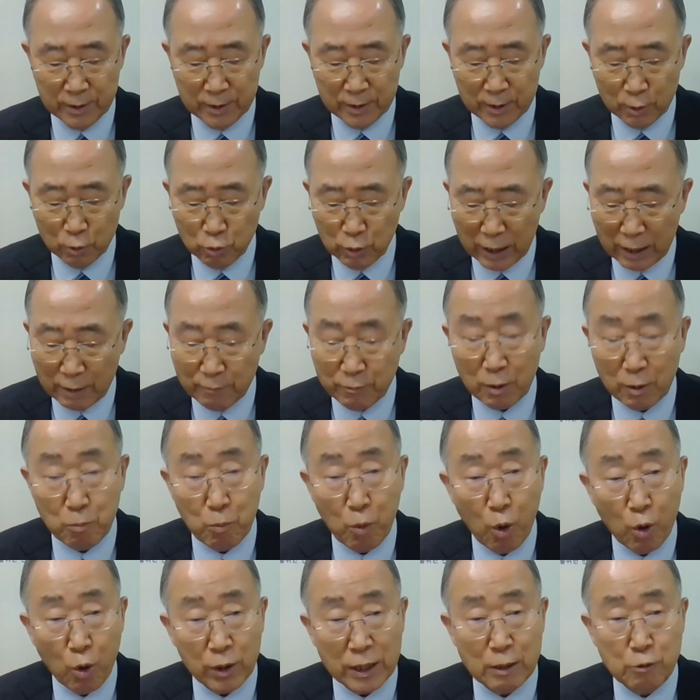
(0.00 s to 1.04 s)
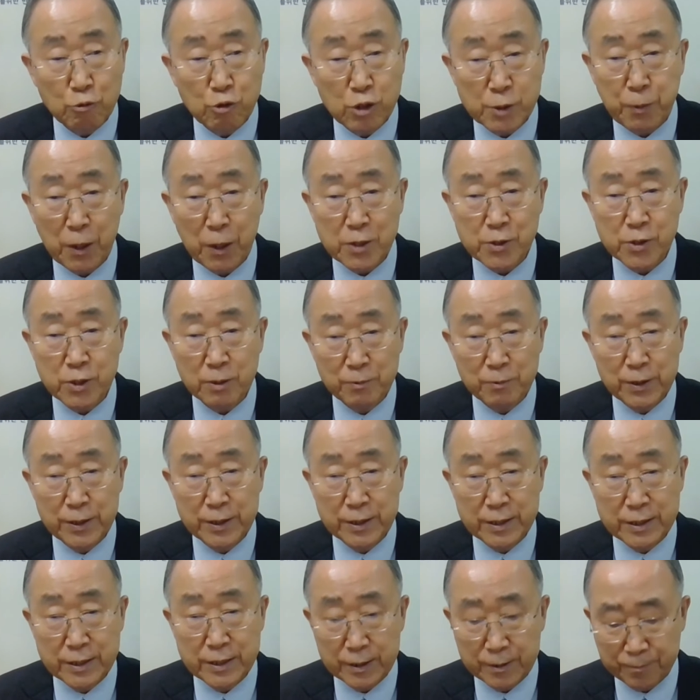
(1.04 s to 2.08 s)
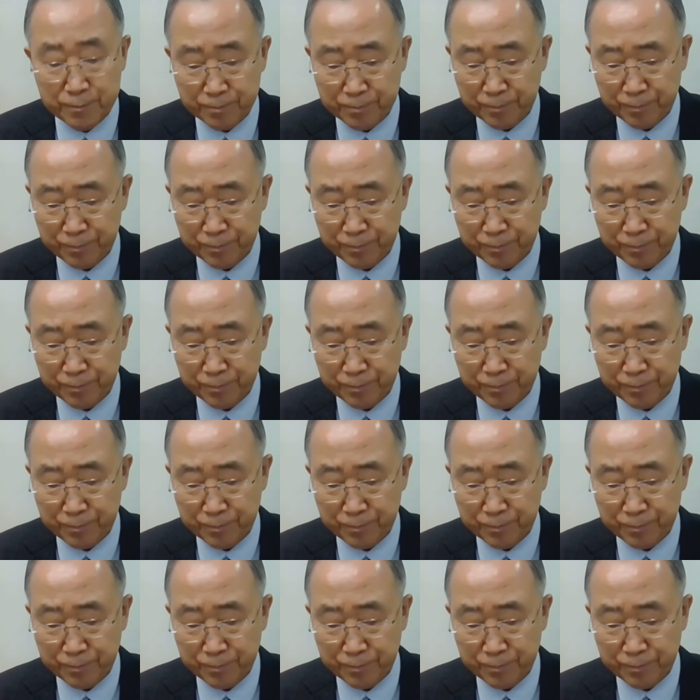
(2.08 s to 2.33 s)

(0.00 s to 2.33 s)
We have a moral responsibility